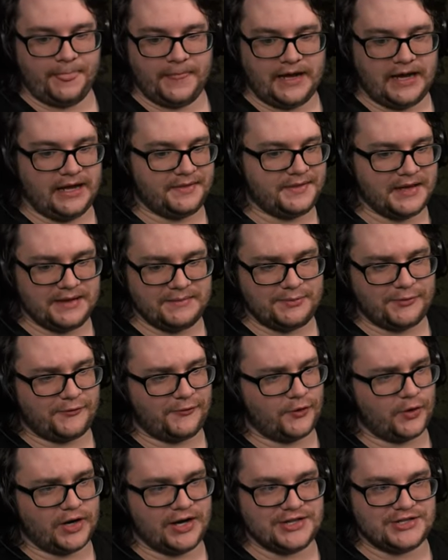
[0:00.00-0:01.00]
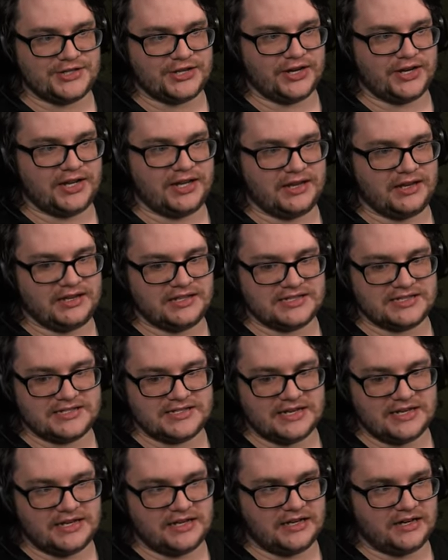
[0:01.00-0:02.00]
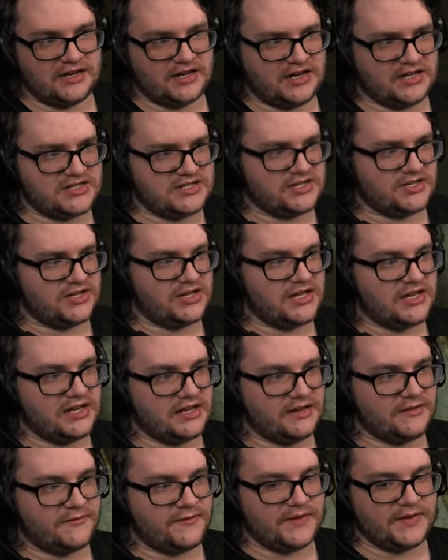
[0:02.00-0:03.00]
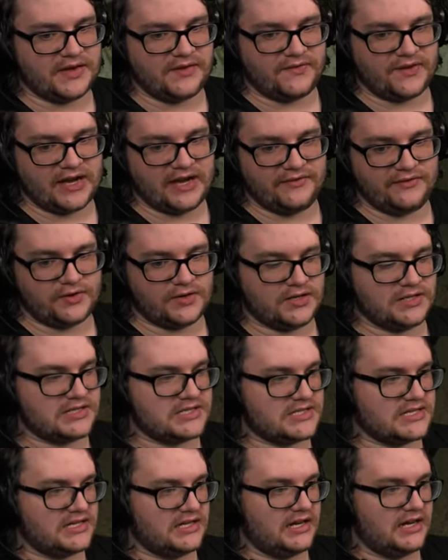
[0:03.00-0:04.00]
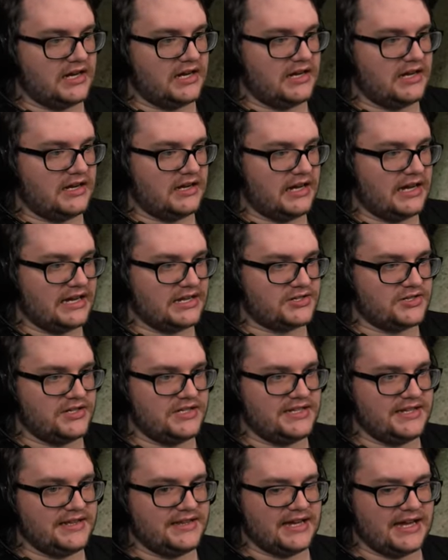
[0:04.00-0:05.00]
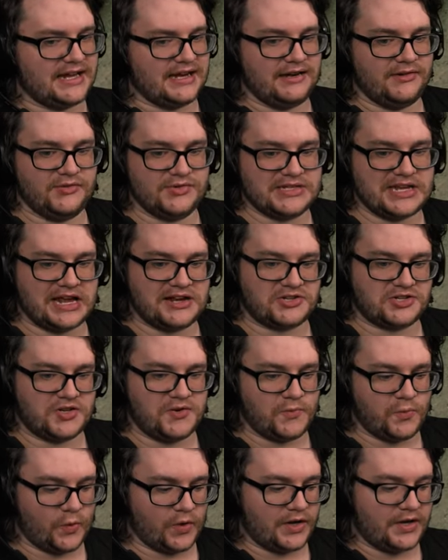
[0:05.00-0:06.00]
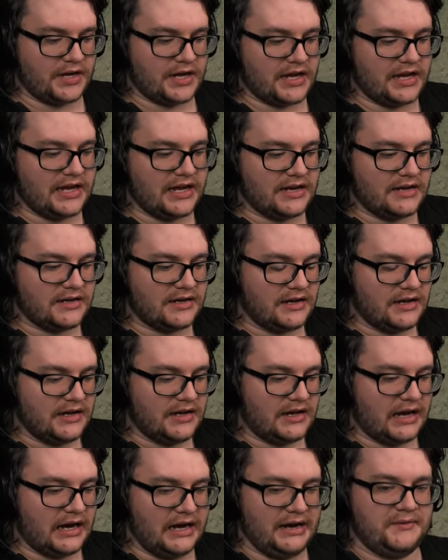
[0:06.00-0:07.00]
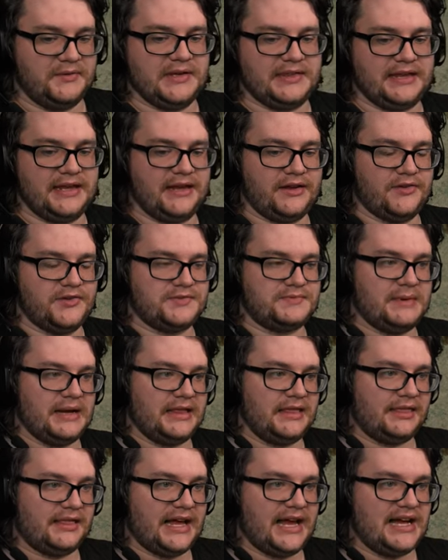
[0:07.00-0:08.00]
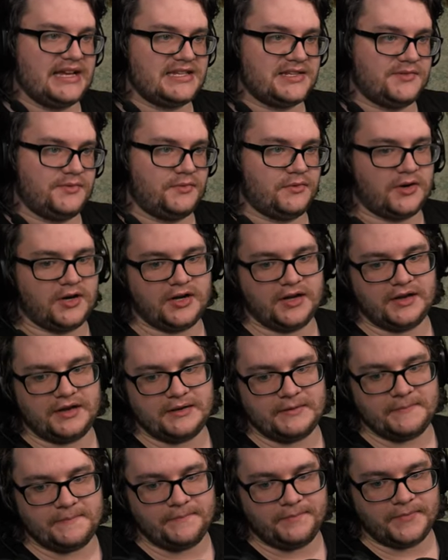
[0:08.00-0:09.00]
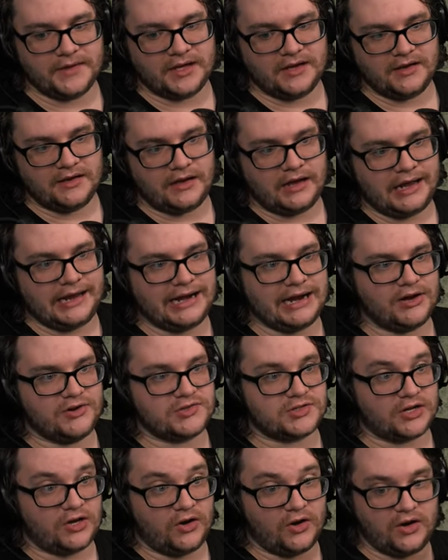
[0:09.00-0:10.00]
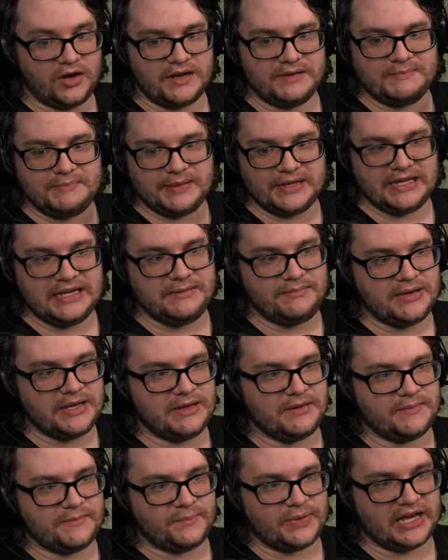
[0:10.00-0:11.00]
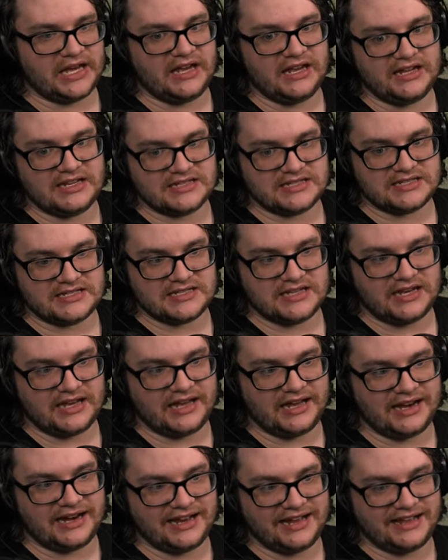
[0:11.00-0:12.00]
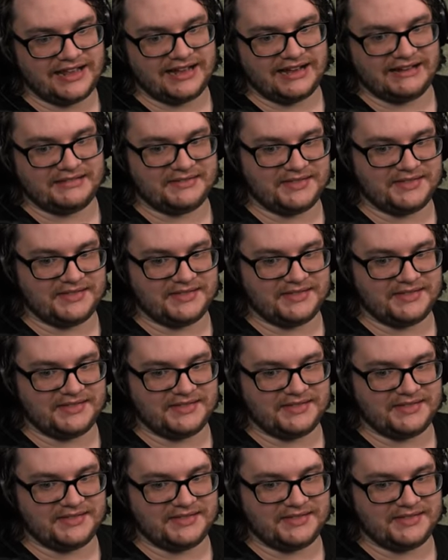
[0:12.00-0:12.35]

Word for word: I think before I started getting uh, I started getting 55 runs. Uh, I actually did that, and it was actually one night. I would think it was my last run and I was on PB pace, and I, I